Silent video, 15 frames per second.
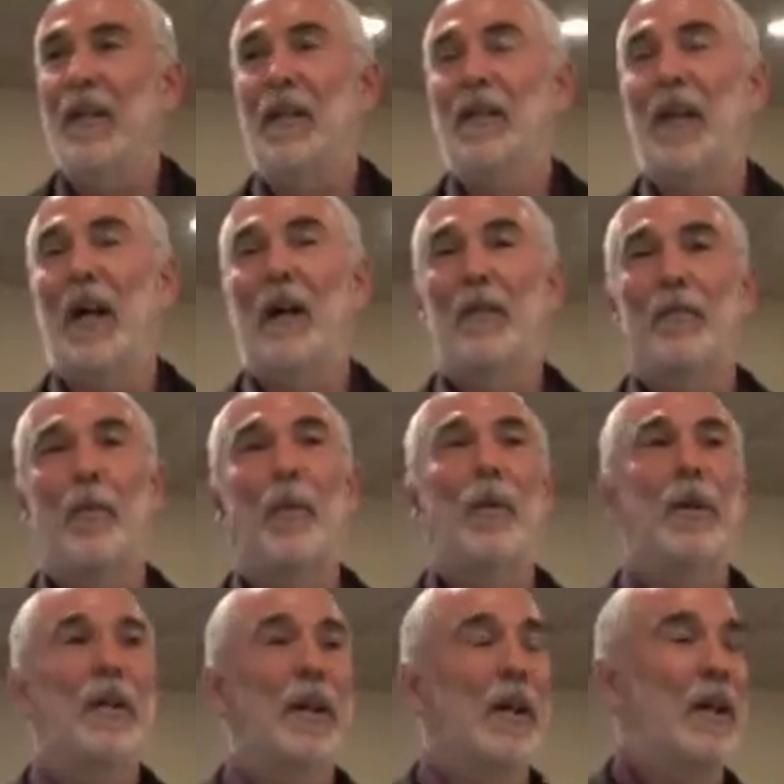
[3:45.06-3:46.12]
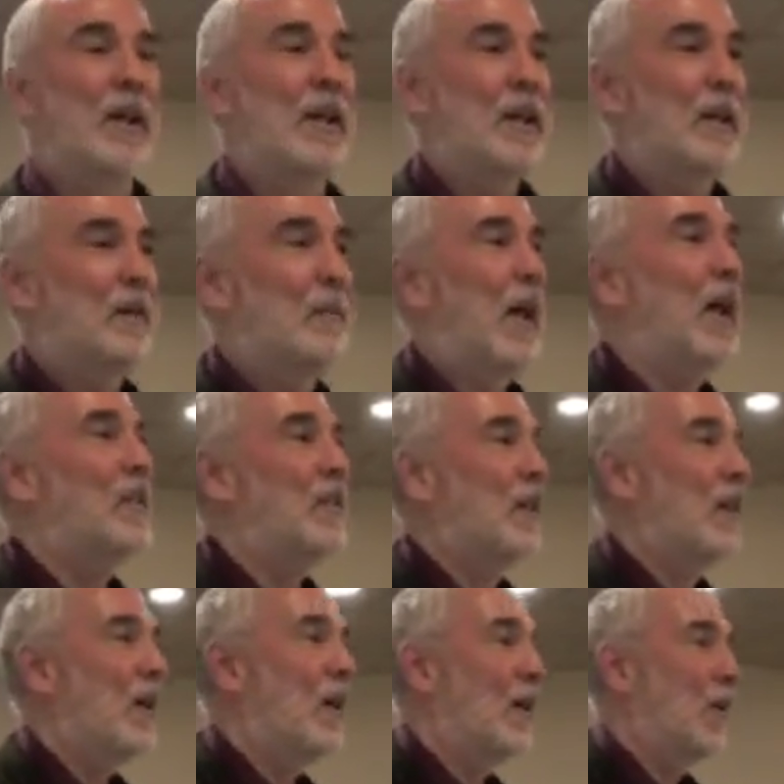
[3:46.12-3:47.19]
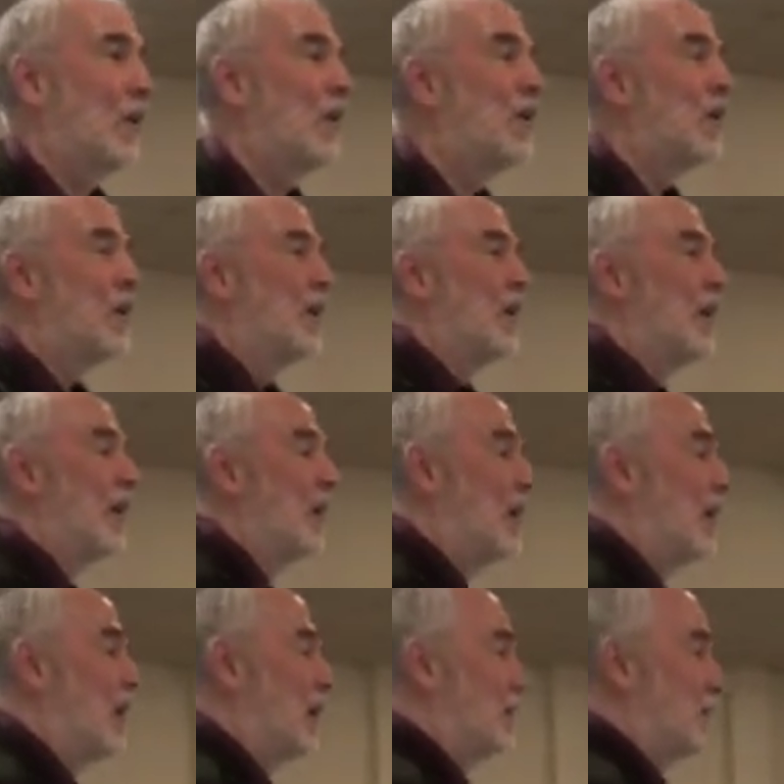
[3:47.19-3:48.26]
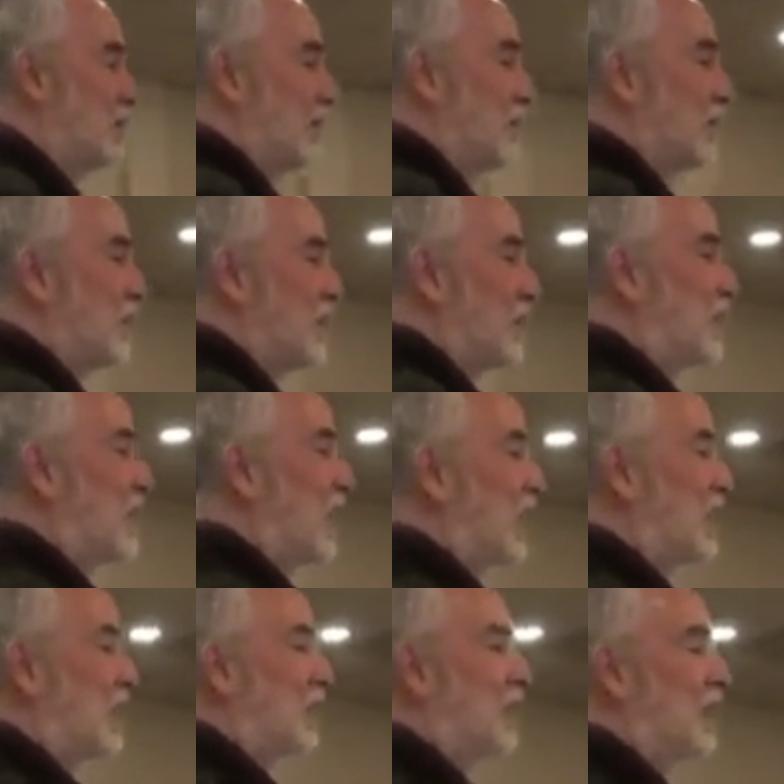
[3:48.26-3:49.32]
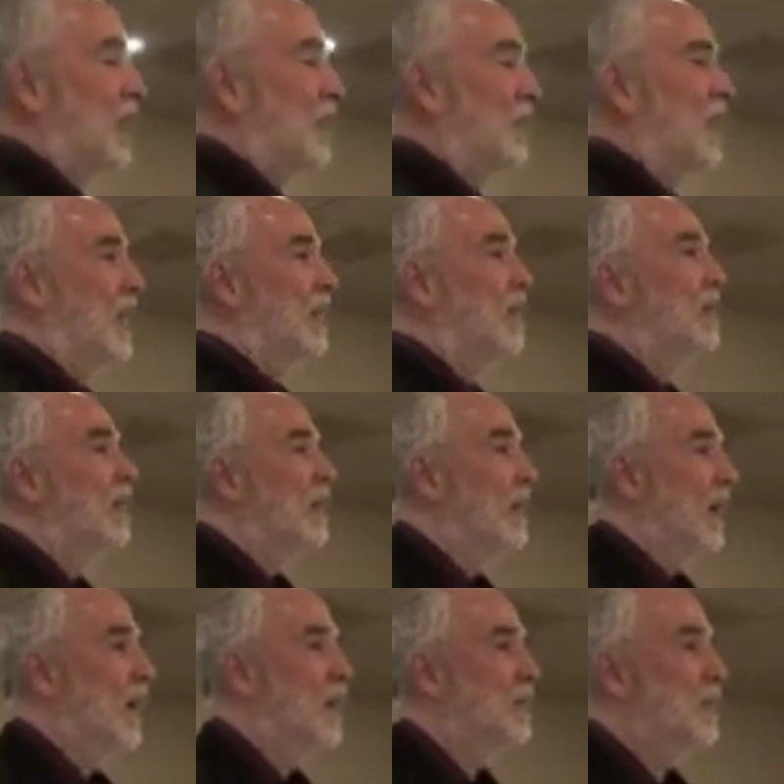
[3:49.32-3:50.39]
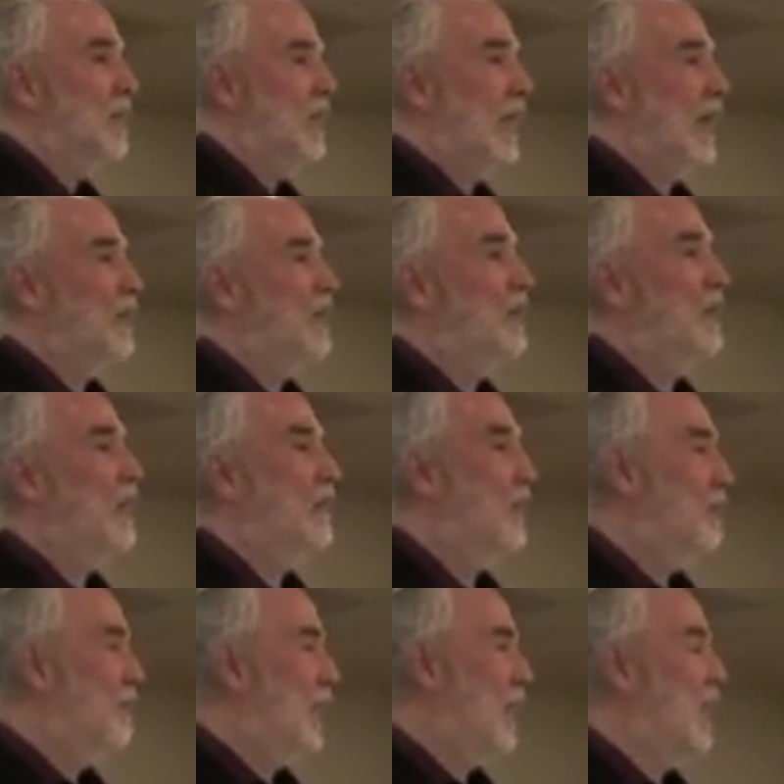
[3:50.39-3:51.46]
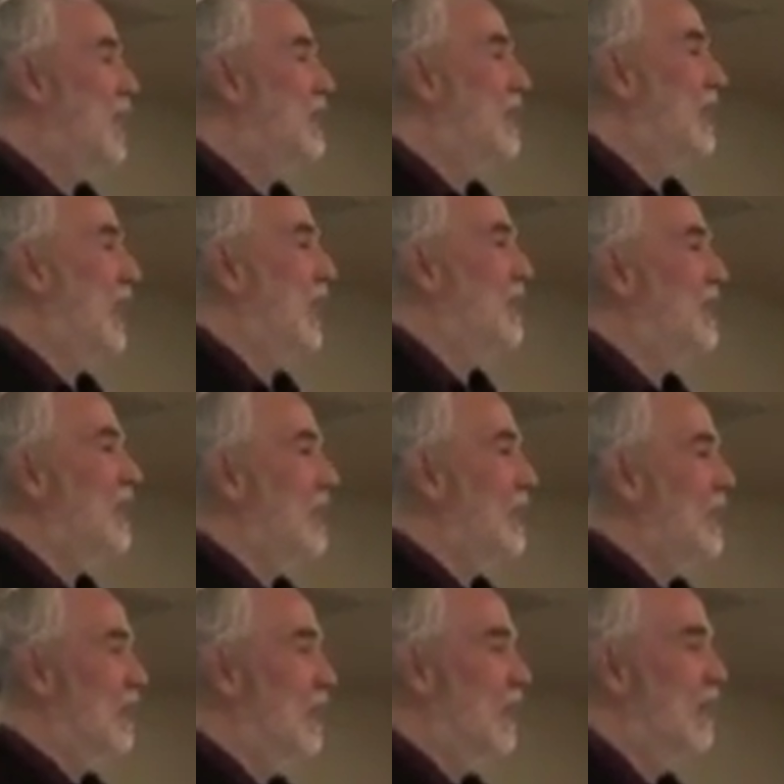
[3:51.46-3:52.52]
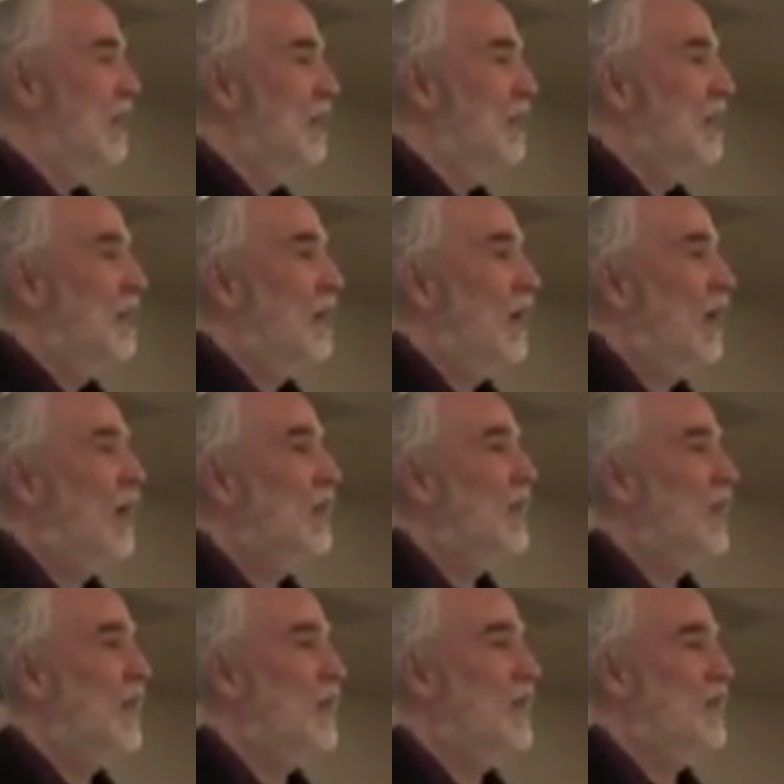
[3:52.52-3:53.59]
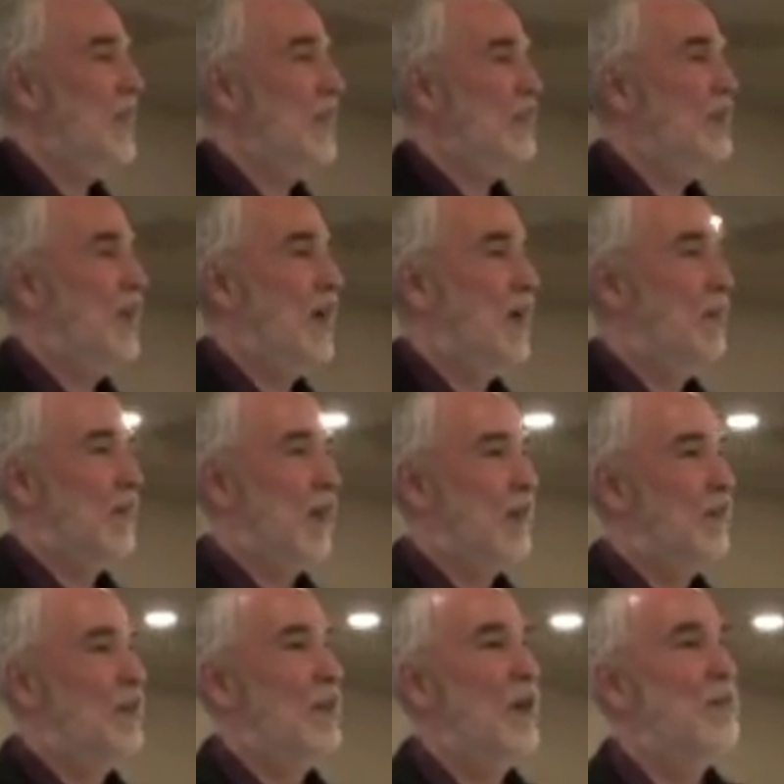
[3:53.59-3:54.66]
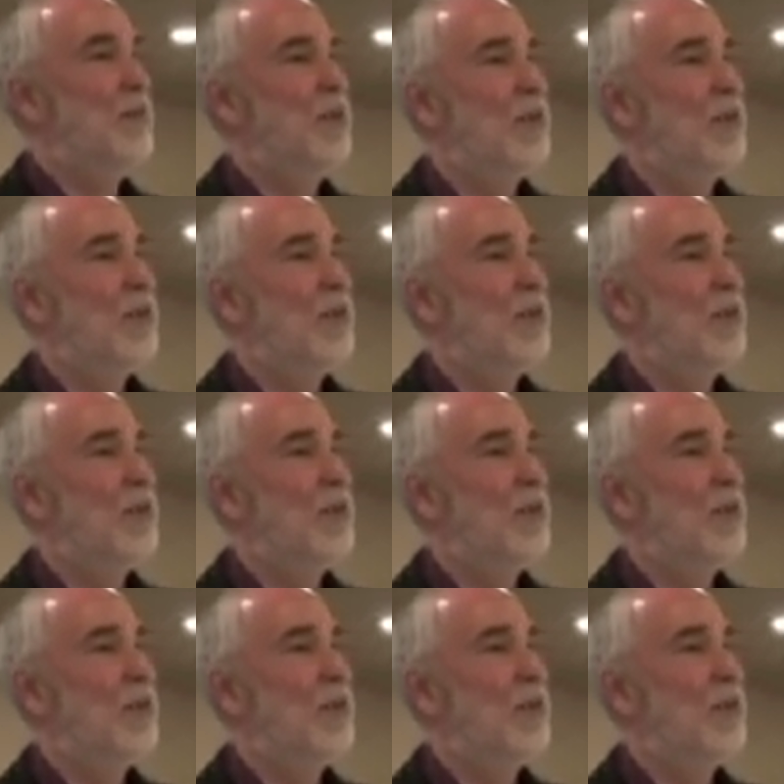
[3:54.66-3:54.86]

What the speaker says: and California and Mexico, that there's going to be 100,000 of them made the next year. All the things they claim and have claimed